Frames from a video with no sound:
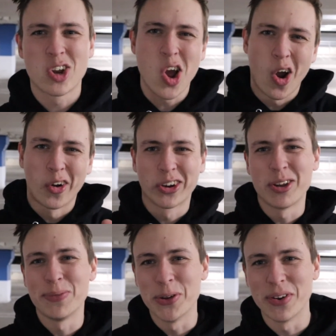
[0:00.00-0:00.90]
car
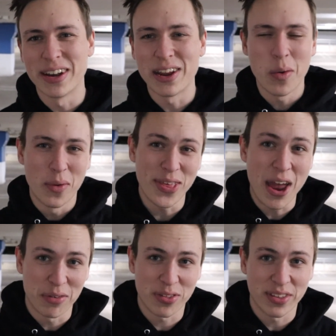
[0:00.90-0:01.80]
community with
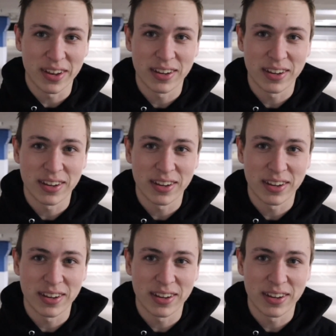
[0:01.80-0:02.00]
everything.